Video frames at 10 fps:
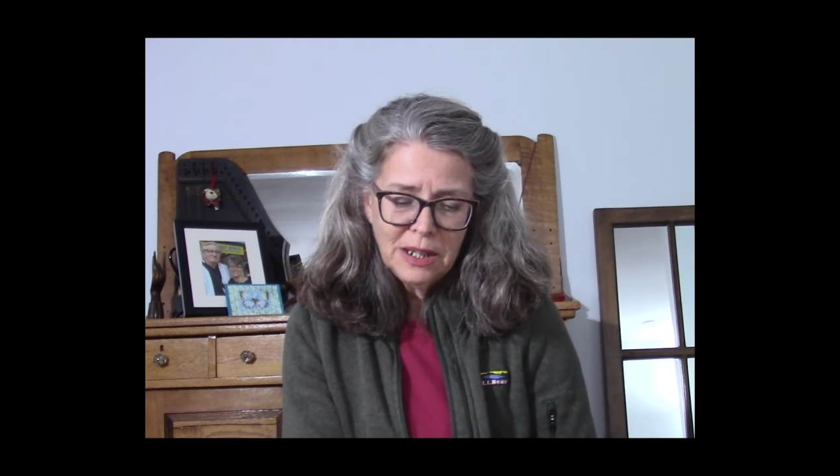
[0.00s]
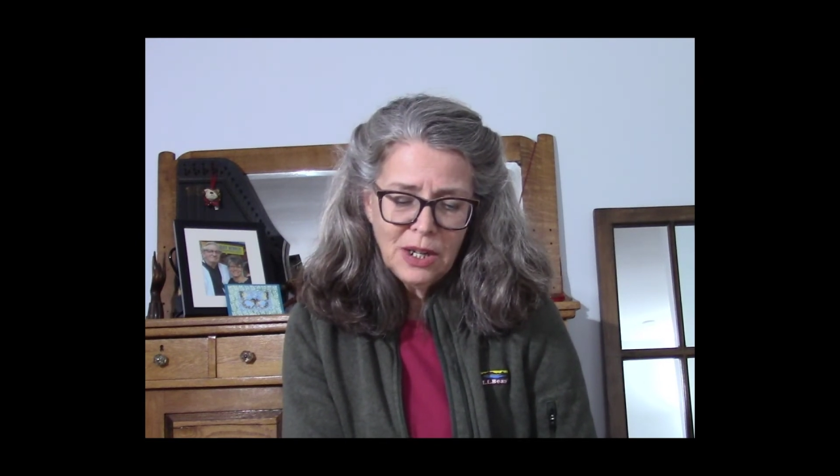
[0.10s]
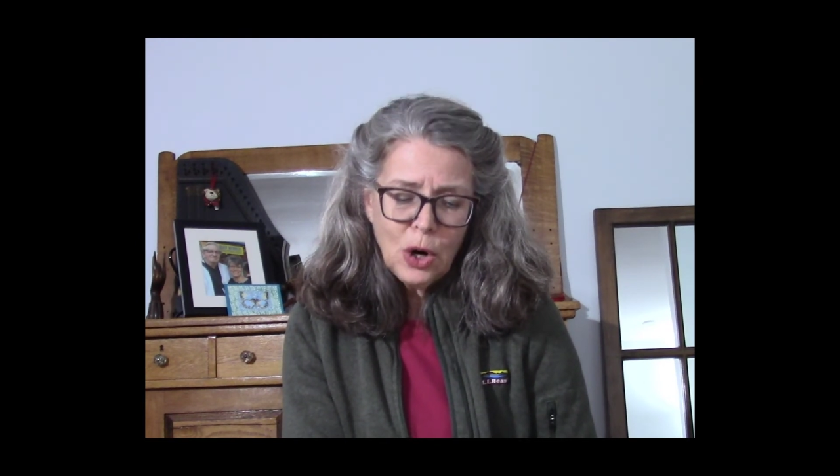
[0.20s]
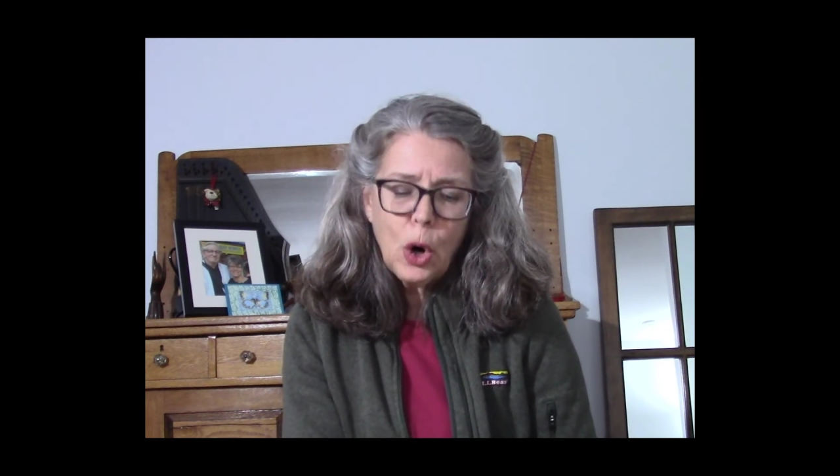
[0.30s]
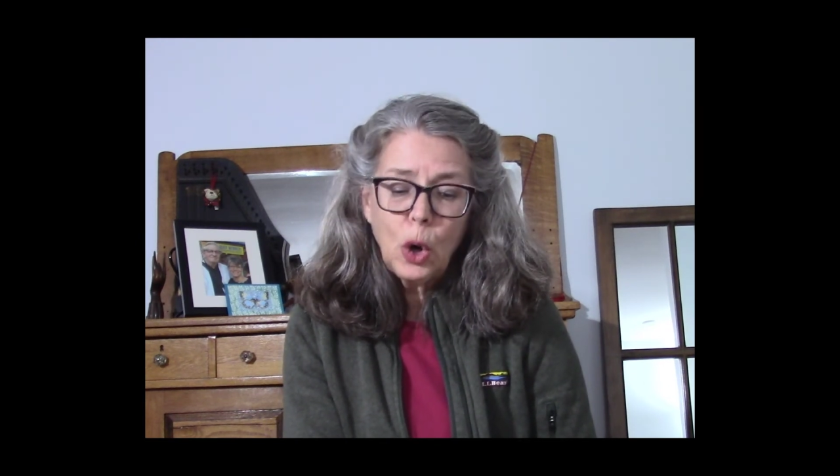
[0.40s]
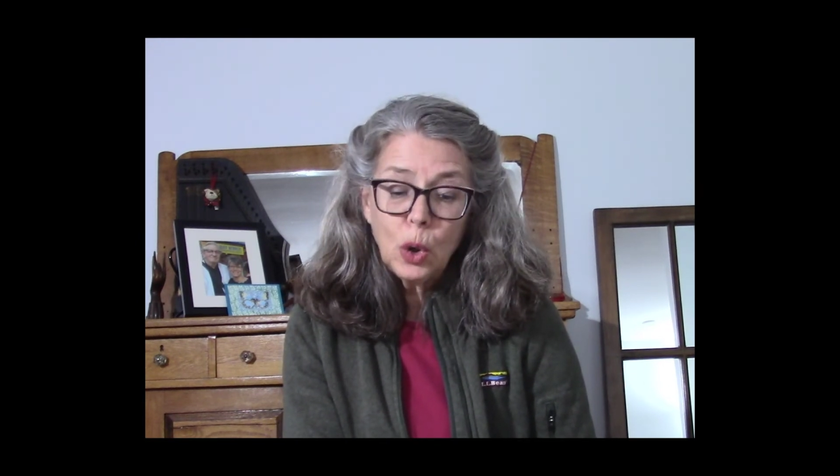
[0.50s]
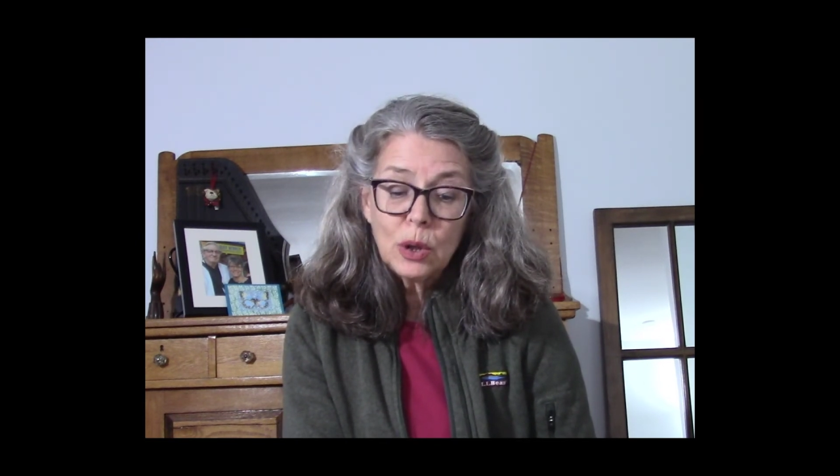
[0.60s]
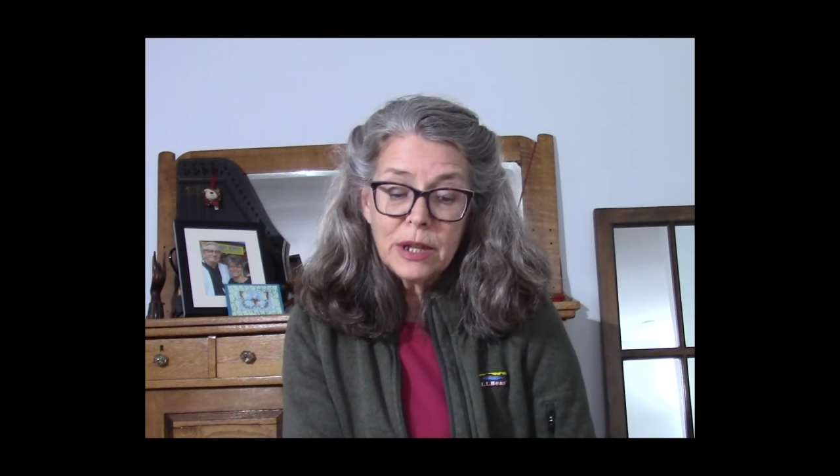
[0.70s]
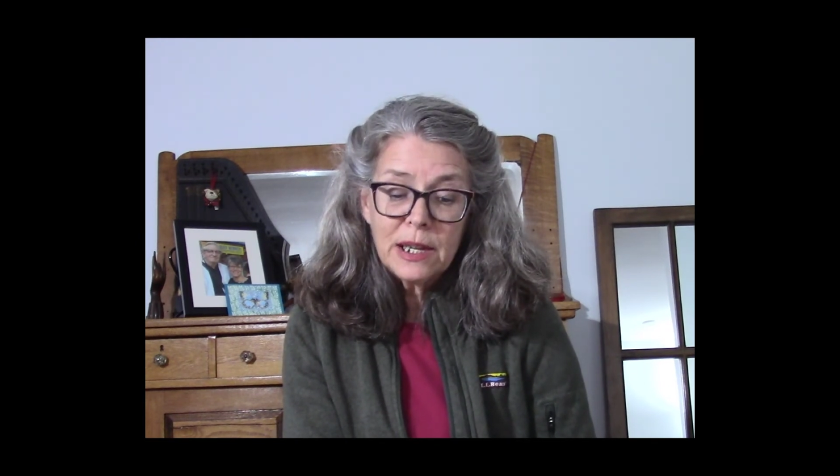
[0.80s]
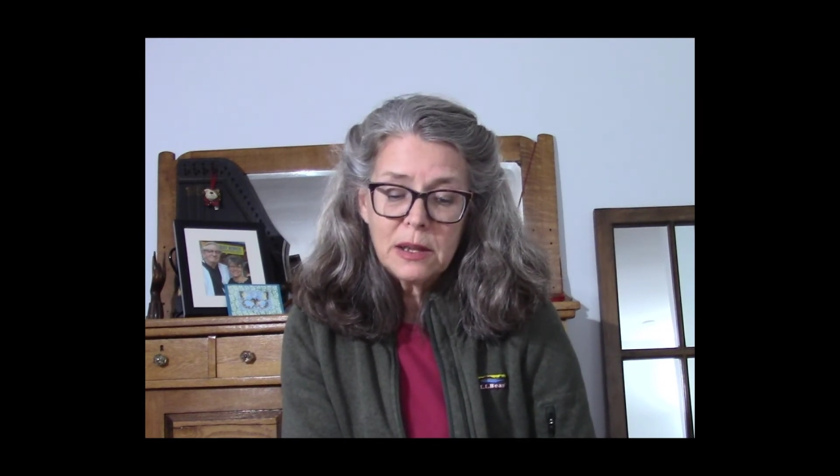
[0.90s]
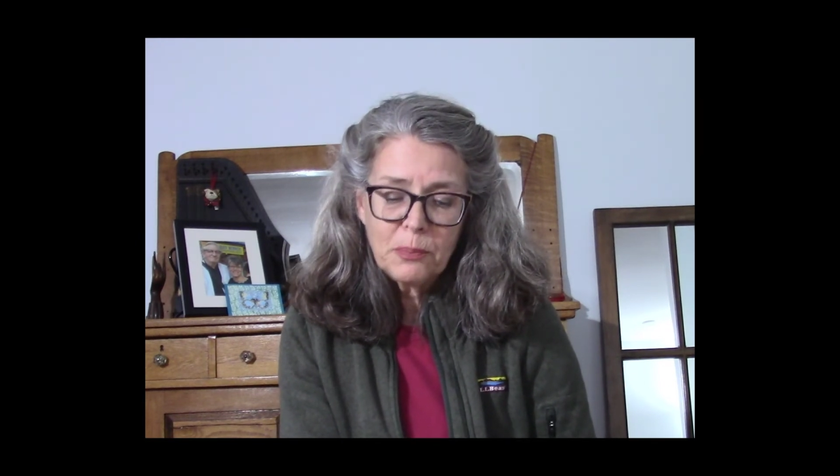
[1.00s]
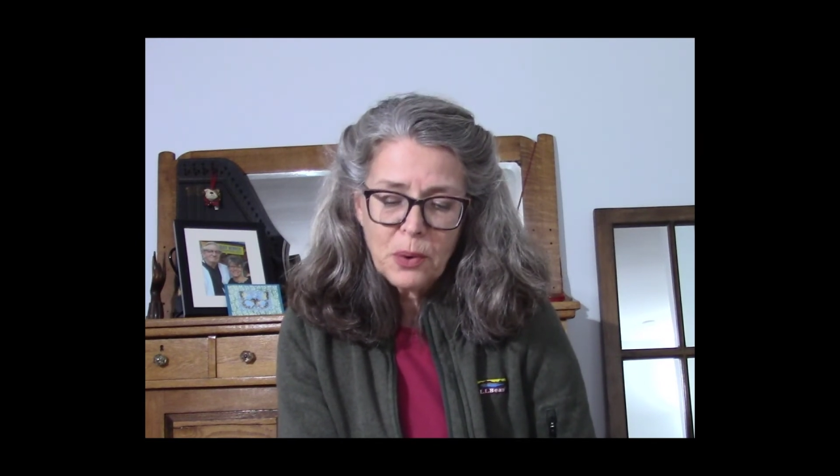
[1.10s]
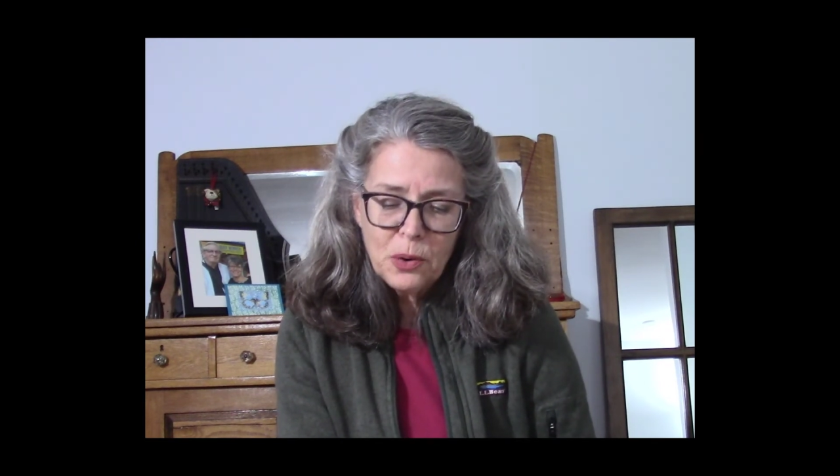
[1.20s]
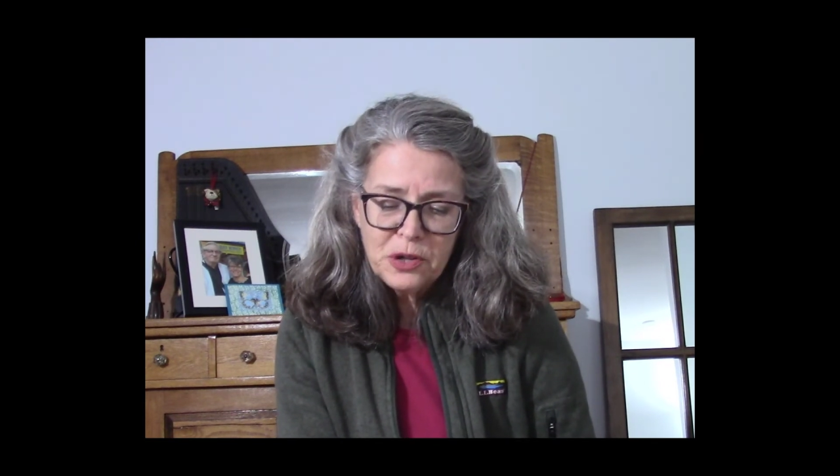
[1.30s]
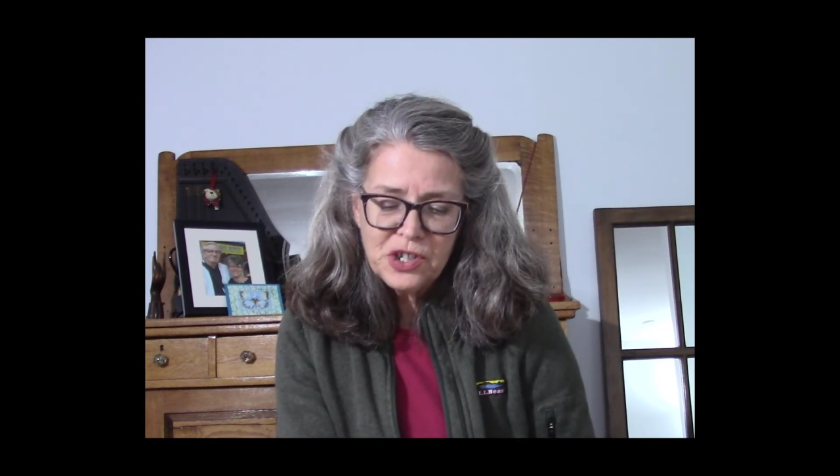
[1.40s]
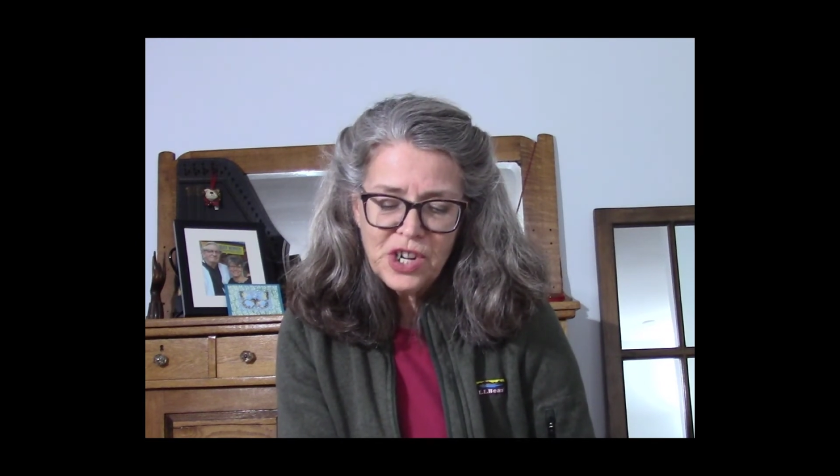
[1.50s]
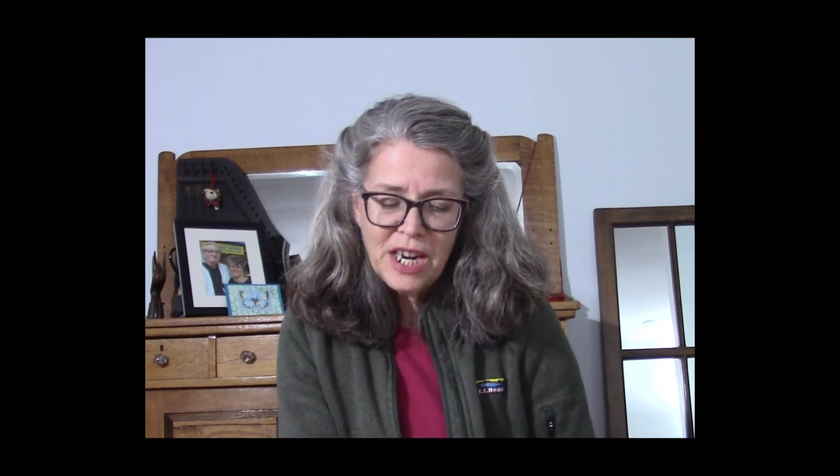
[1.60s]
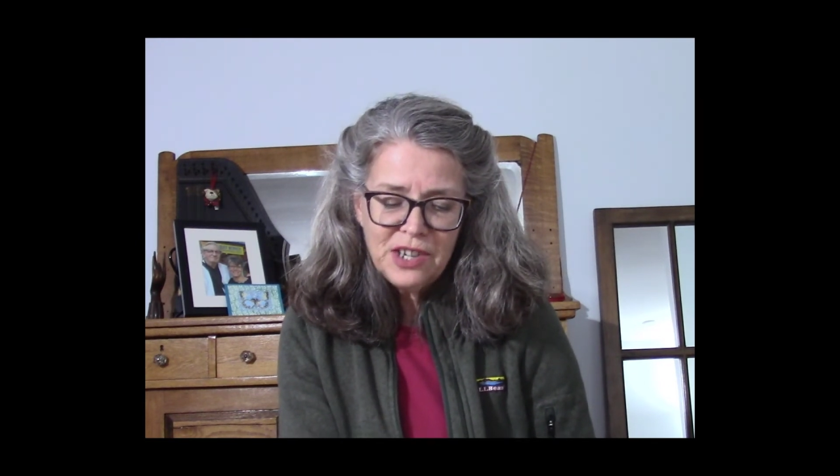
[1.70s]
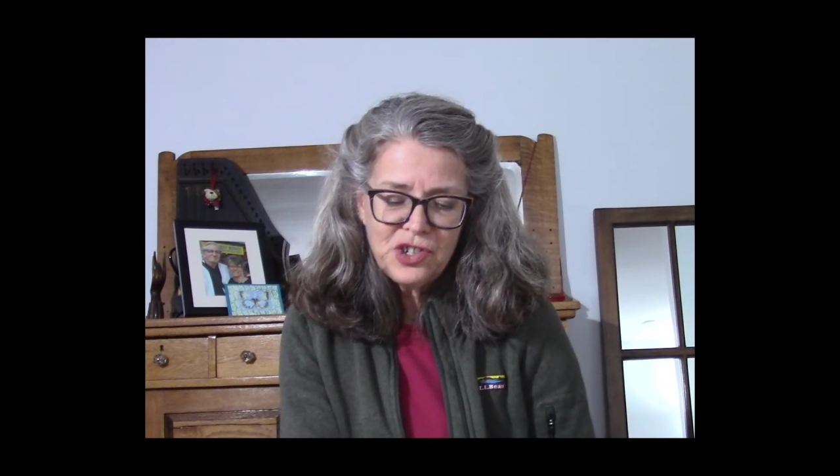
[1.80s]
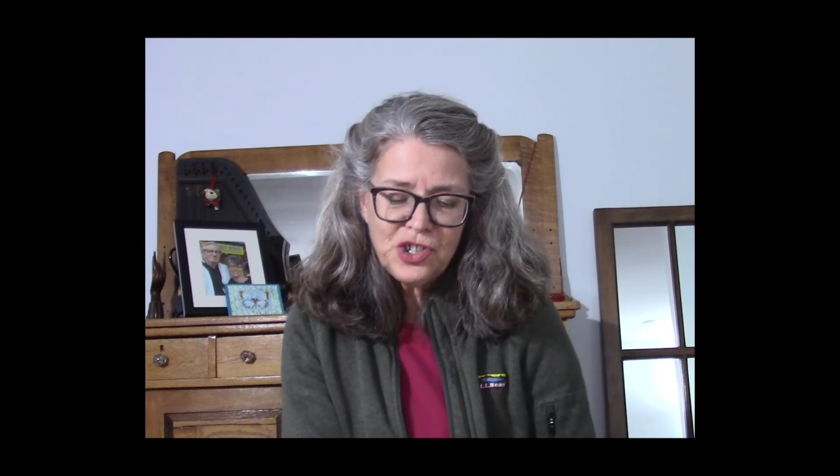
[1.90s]
Her little
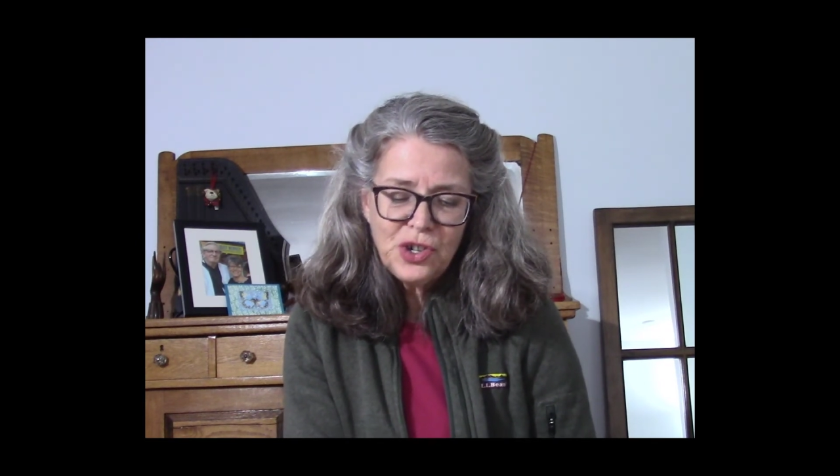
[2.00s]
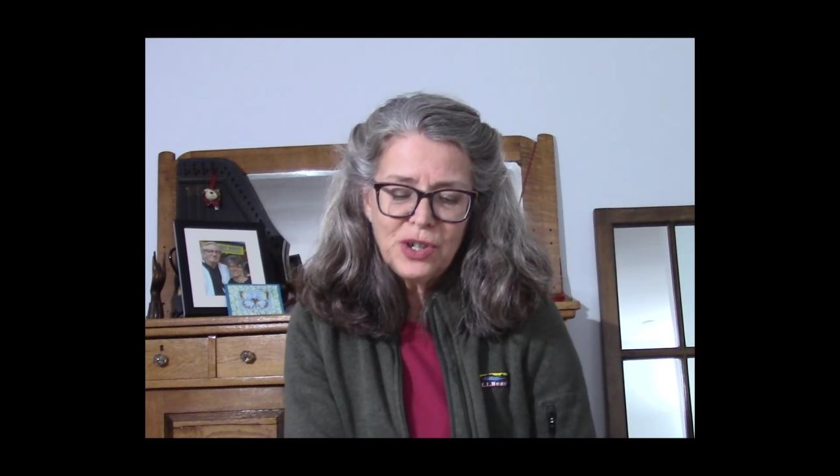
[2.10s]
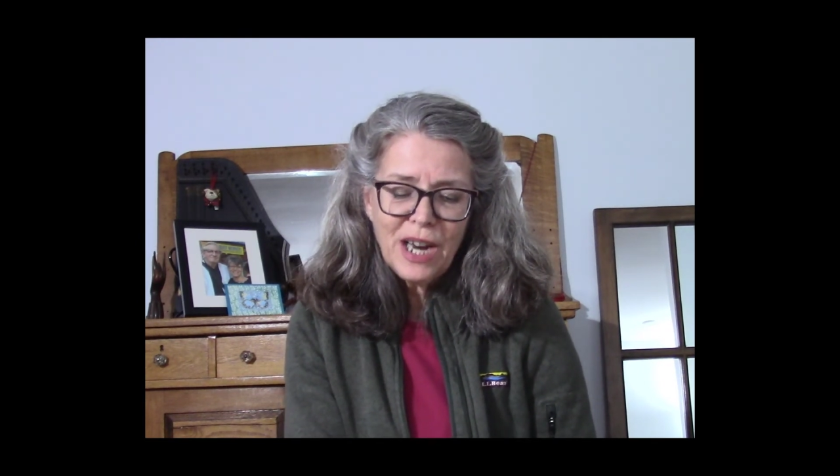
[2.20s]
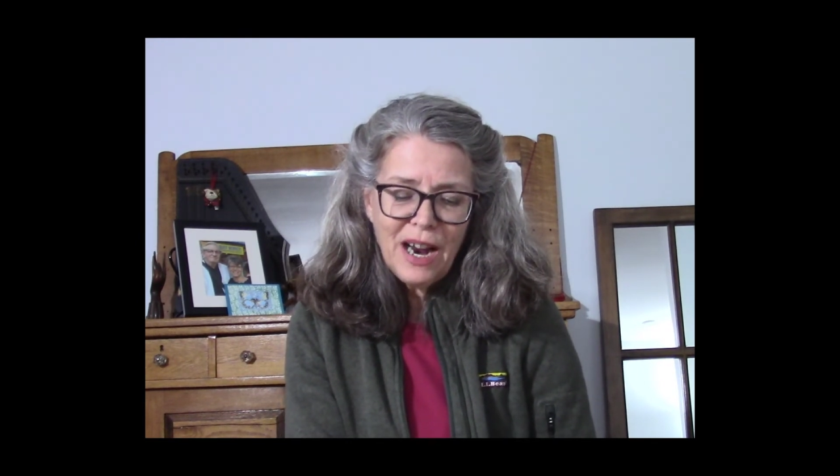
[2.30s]
protégée should